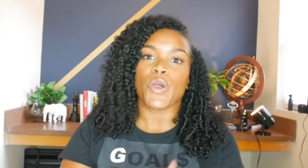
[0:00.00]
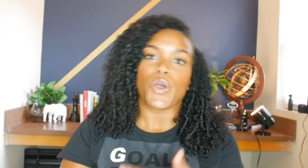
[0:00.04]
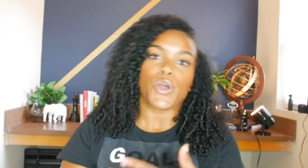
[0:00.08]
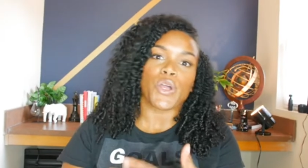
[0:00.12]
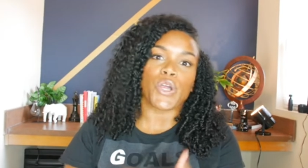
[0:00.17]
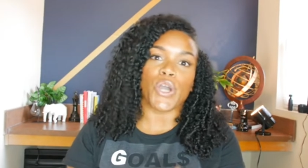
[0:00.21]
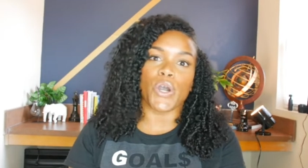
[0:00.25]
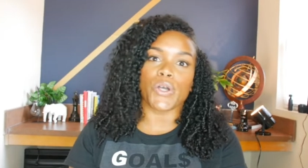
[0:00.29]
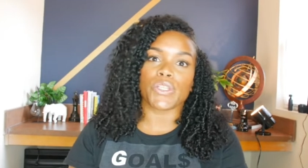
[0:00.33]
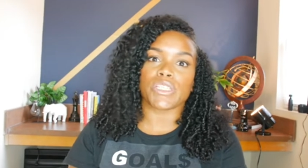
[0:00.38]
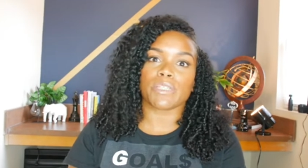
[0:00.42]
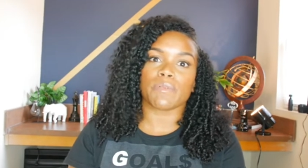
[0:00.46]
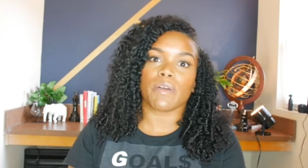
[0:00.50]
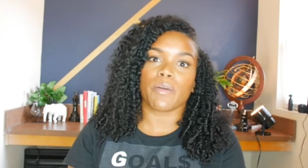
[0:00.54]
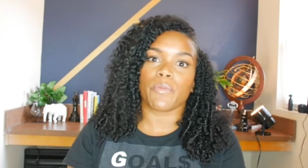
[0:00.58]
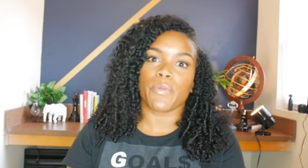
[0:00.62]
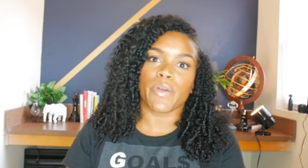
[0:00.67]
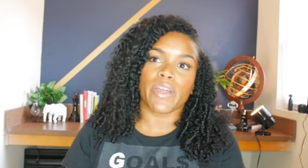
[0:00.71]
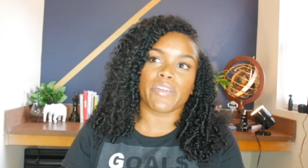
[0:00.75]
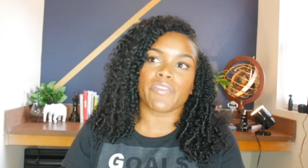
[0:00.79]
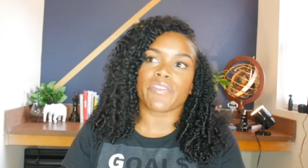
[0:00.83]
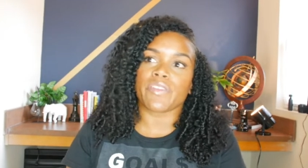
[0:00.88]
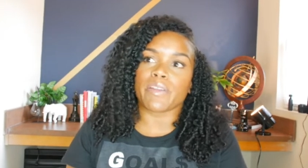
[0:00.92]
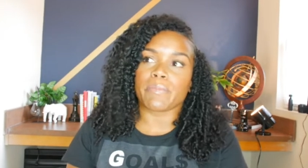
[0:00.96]
go to my
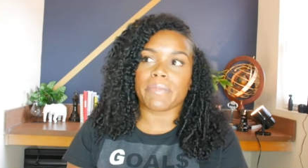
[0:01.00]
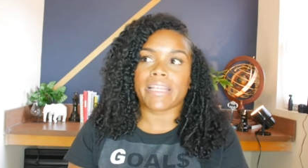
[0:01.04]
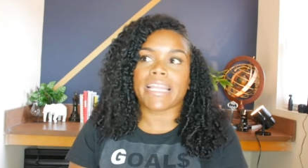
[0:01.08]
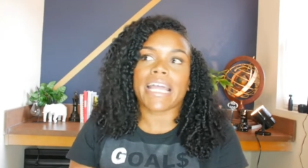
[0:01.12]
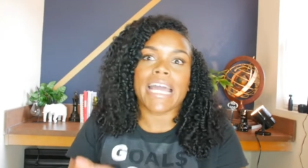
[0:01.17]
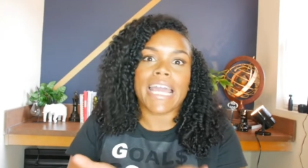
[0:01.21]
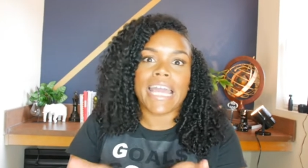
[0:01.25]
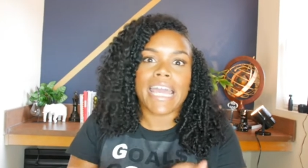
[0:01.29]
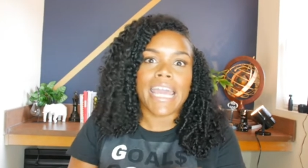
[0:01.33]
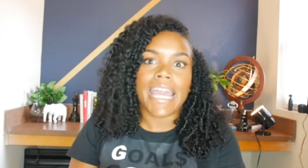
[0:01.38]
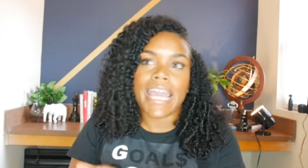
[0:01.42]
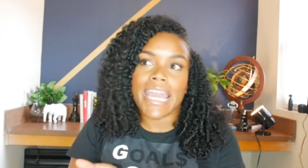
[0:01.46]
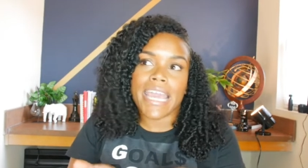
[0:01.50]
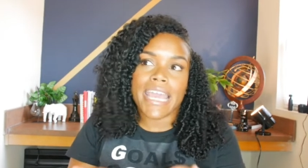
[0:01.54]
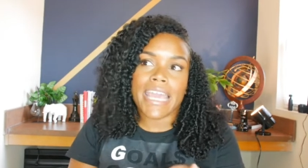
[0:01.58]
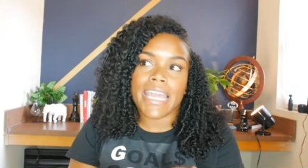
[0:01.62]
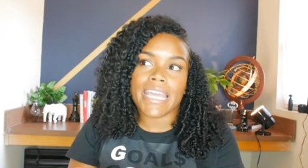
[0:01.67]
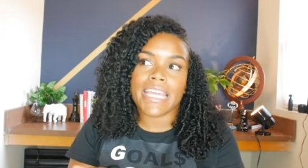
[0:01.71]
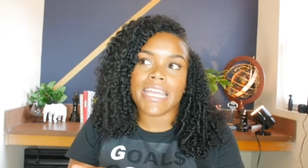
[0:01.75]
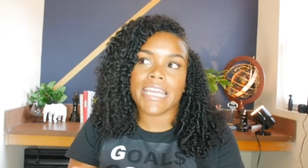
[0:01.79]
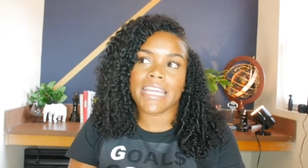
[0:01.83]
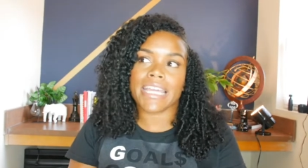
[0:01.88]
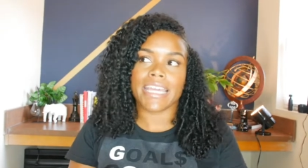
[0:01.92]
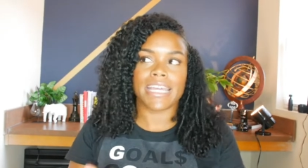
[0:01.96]
boyfriend and be like
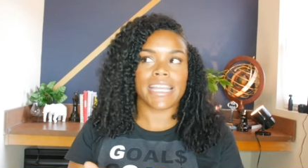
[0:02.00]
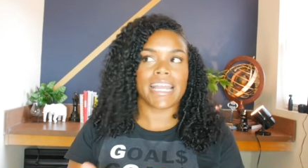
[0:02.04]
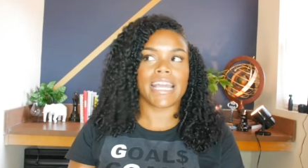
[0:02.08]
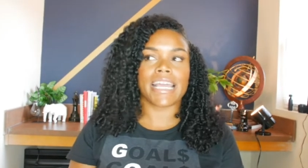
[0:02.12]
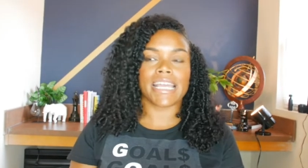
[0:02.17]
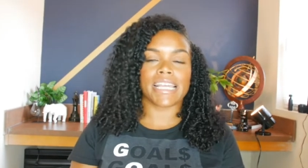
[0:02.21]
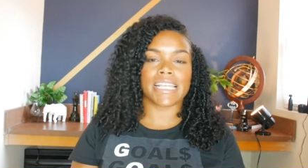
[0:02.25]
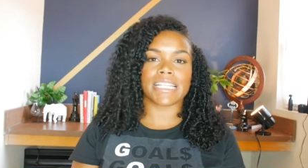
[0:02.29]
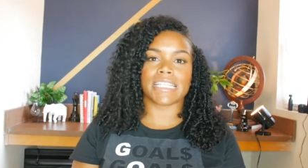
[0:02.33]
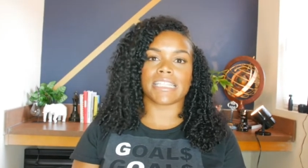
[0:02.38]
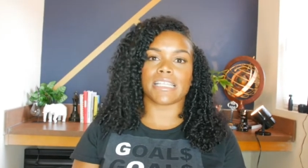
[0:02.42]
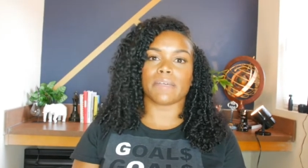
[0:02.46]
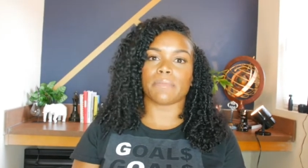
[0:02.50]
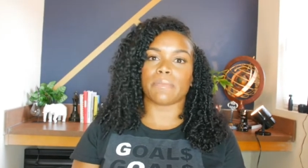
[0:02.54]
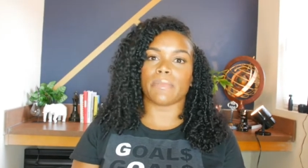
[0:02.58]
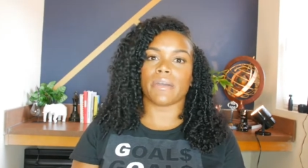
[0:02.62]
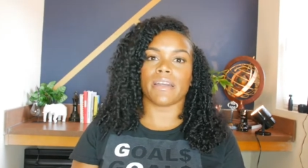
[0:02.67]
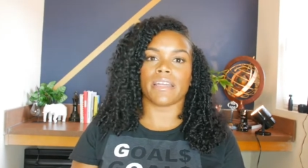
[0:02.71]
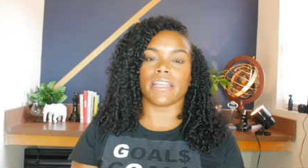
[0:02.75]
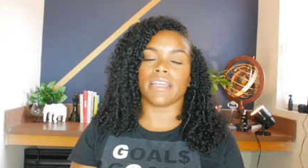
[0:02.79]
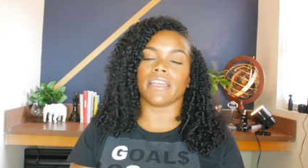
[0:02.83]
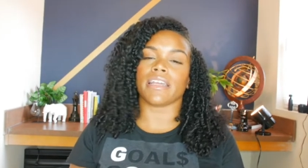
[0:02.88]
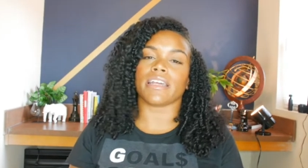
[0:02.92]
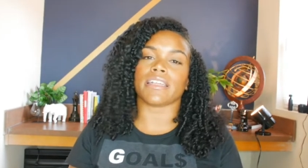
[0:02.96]
hey can I get some
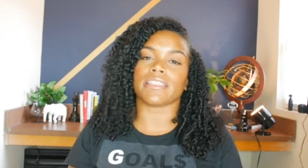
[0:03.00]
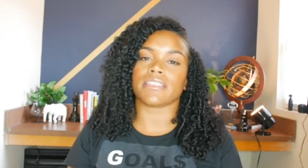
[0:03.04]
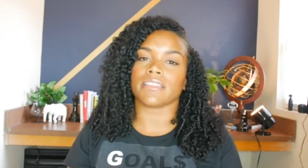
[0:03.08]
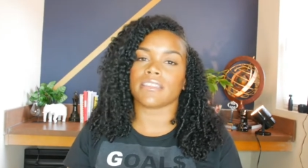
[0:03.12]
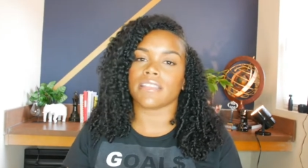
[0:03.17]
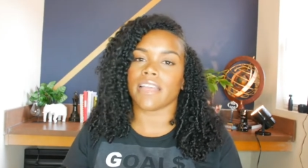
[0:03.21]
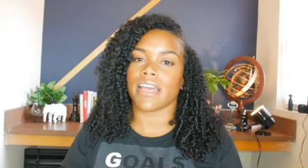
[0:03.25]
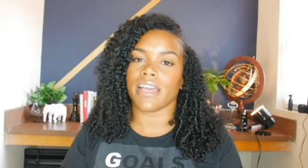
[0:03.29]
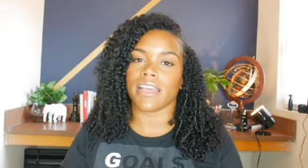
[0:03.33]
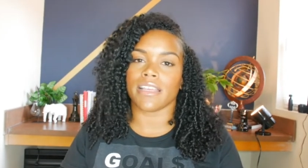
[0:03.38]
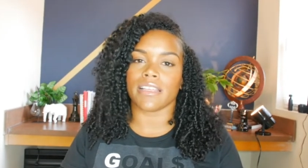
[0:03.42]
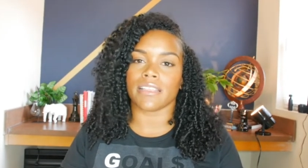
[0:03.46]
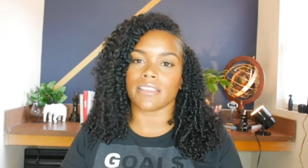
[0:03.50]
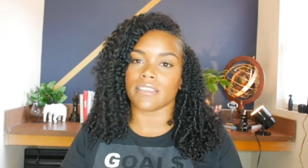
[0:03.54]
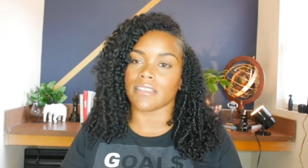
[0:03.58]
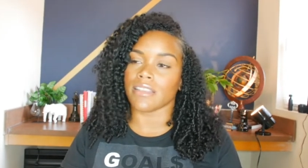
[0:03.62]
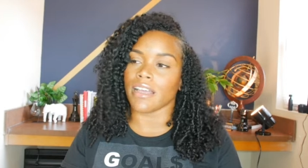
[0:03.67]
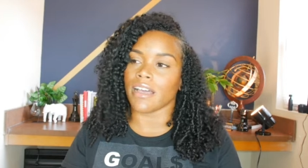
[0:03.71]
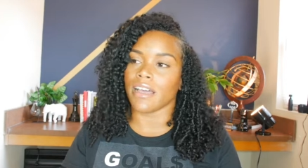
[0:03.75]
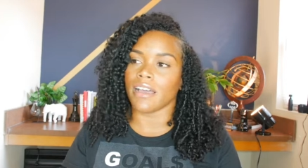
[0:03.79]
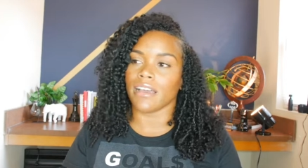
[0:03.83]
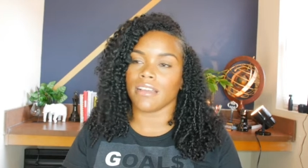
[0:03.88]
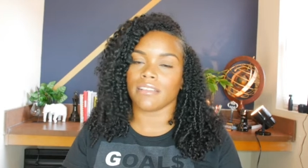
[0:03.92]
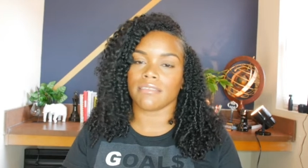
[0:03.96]
money because that is
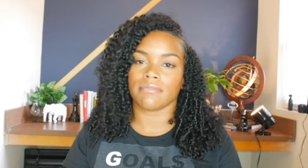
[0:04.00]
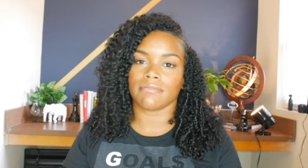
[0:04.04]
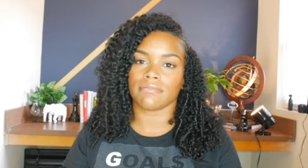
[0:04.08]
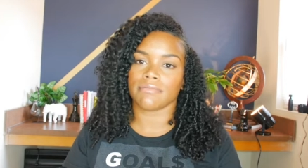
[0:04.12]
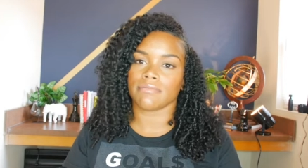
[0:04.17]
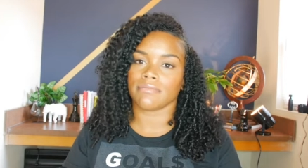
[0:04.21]
not